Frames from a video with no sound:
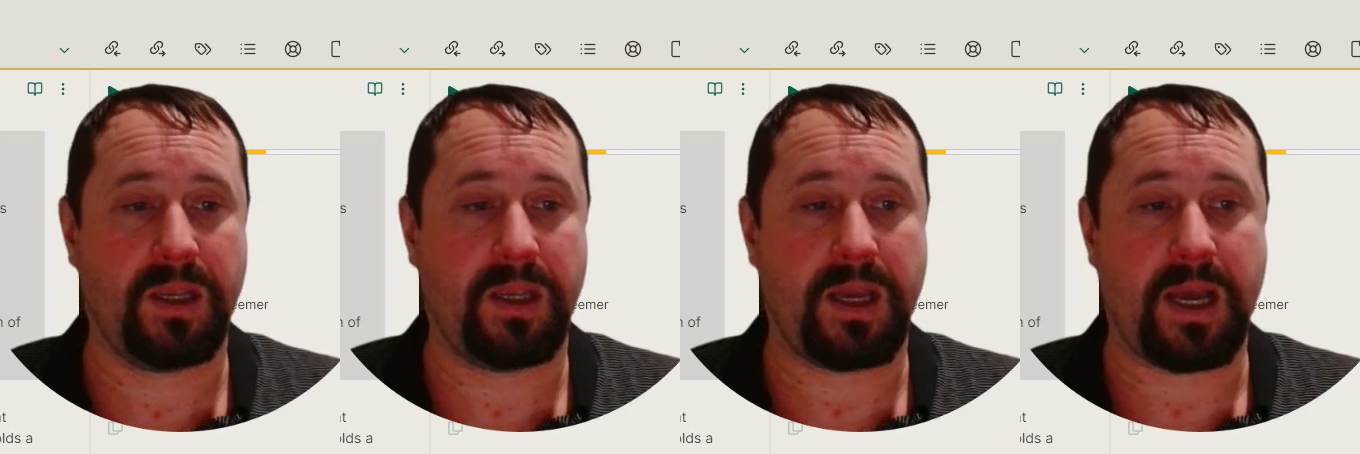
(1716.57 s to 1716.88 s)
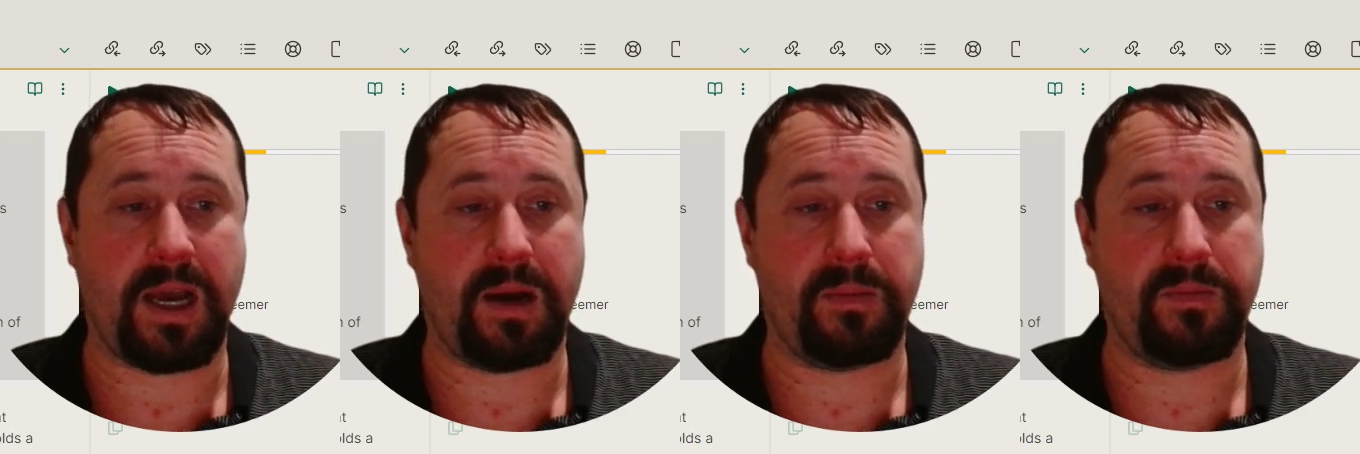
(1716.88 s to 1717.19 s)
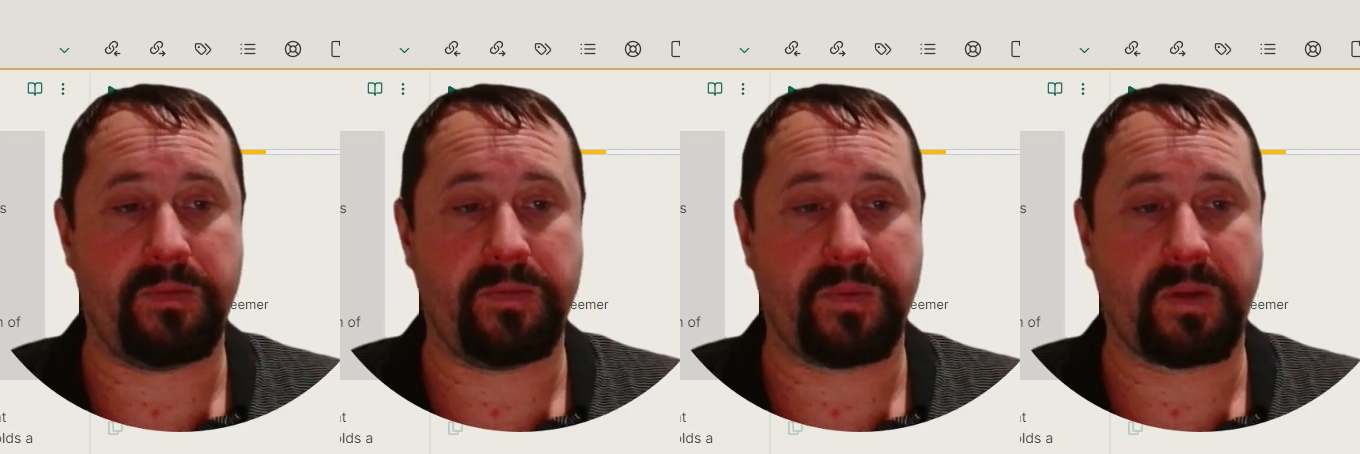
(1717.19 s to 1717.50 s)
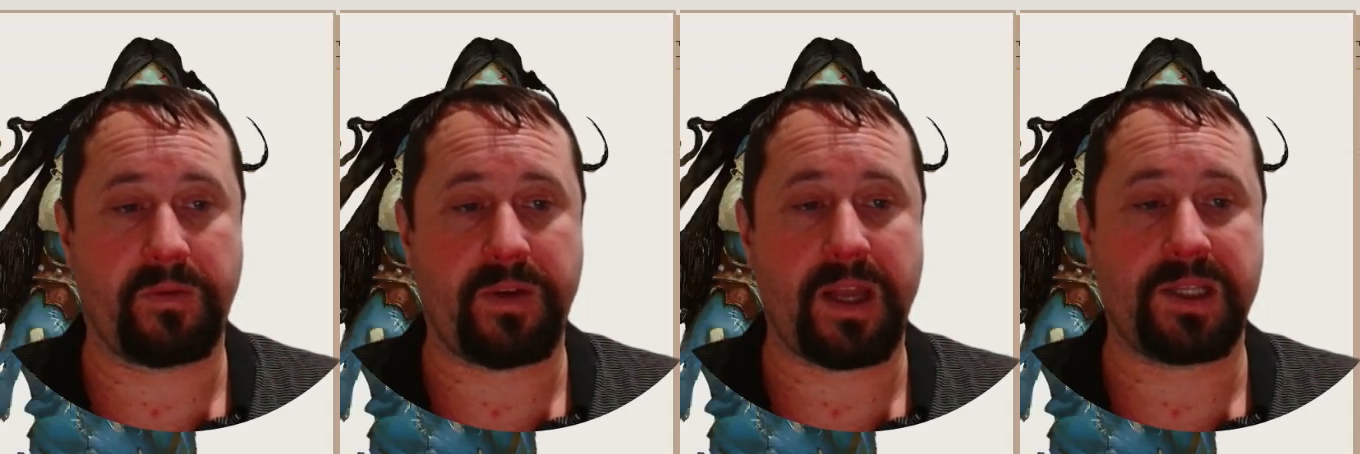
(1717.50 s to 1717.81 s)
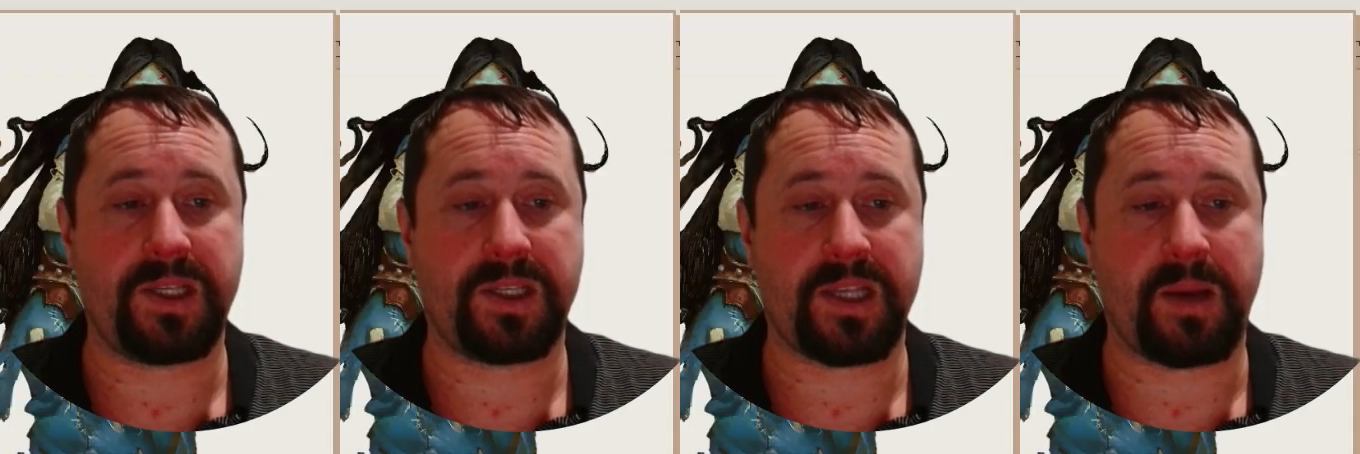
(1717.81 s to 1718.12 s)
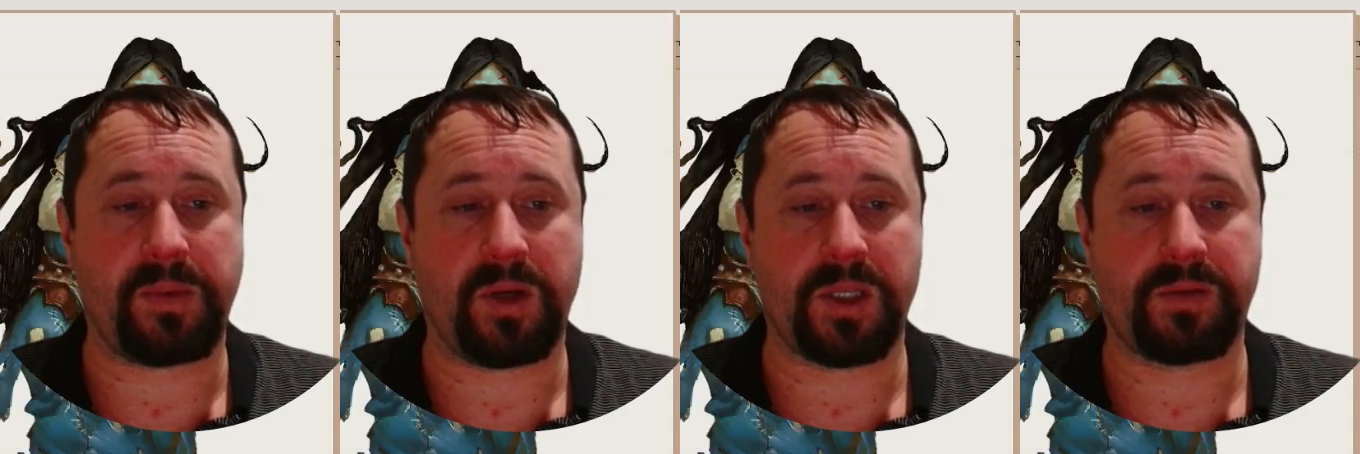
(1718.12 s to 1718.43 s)
fantasy
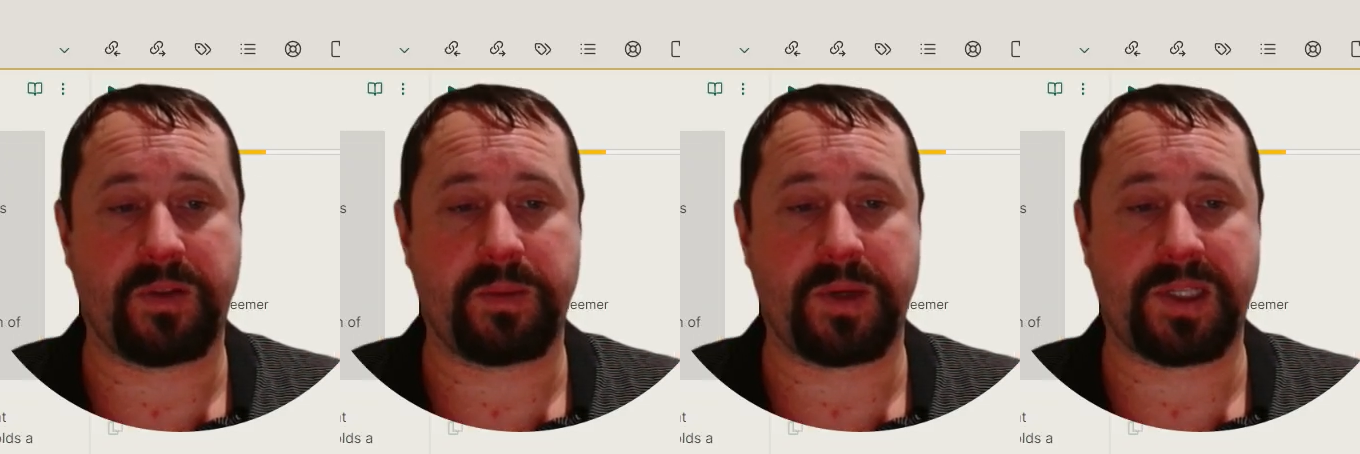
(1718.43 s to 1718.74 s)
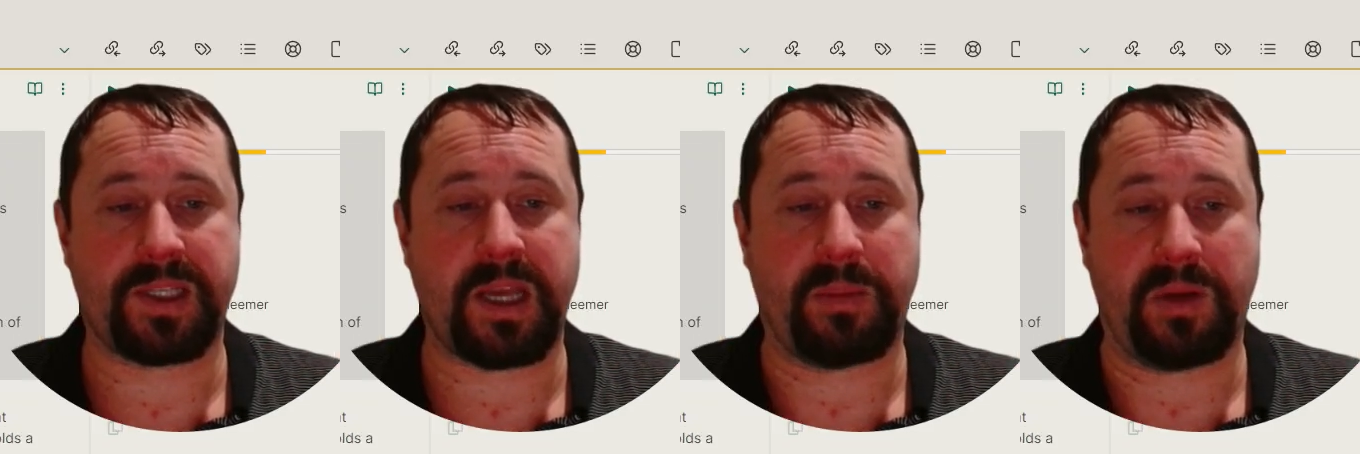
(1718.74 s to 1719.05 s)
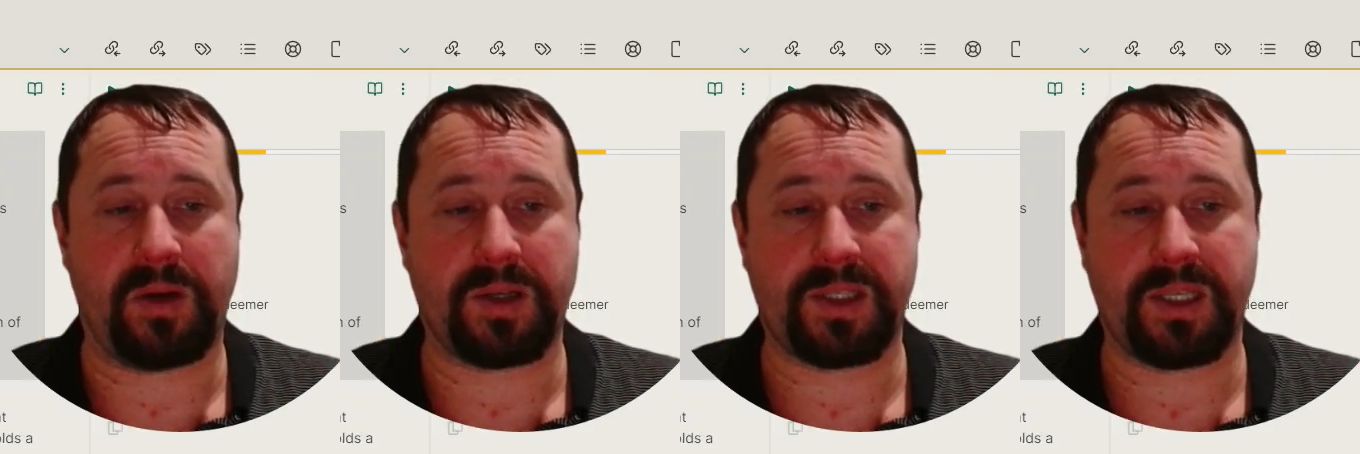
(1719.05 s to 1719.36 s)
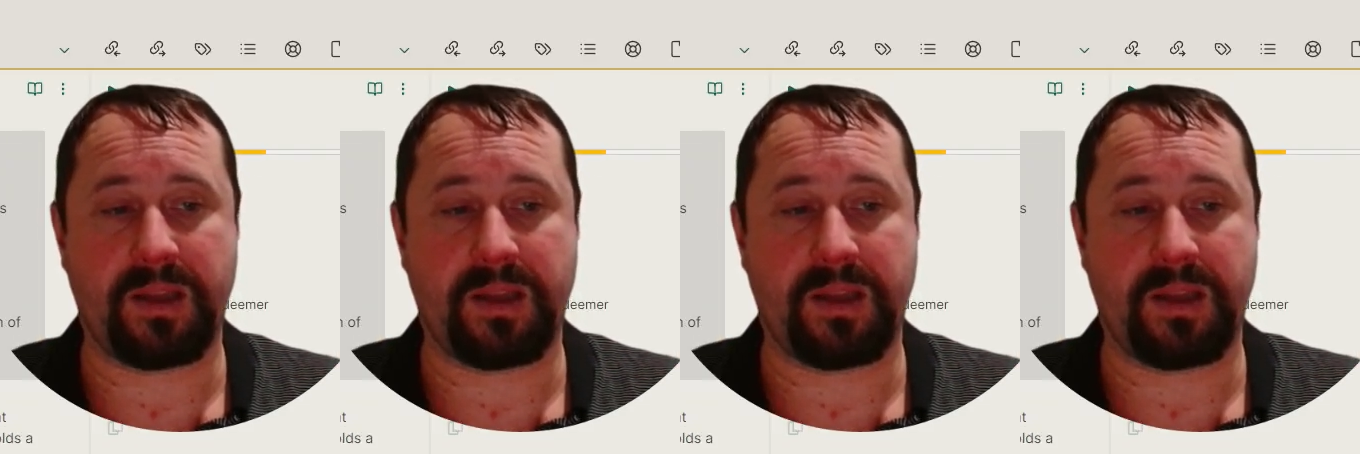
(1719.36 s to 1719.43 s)
stat blocks for my stat blocks,